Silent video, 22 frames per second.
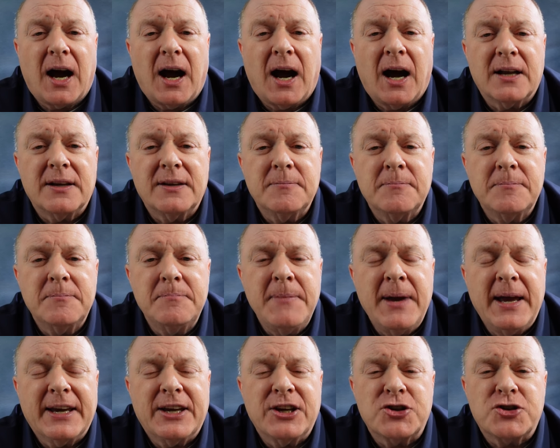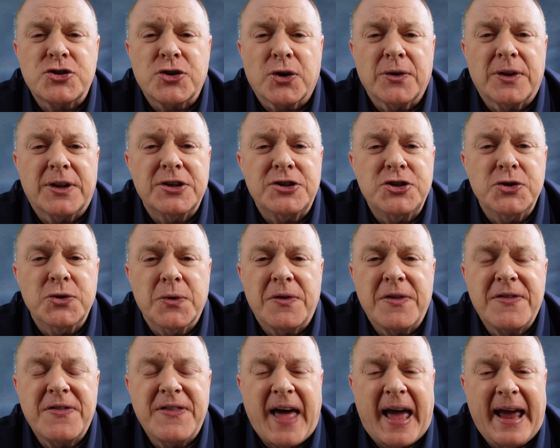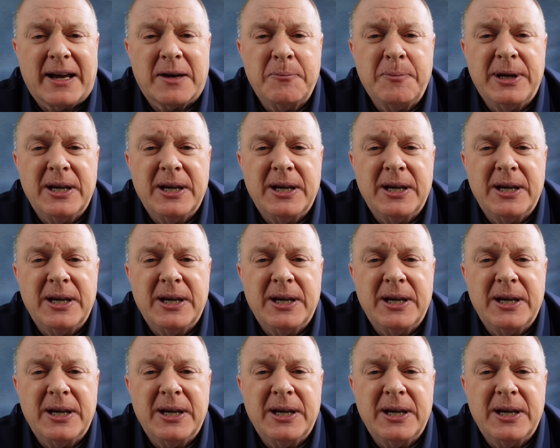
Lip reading: on making sure that you thank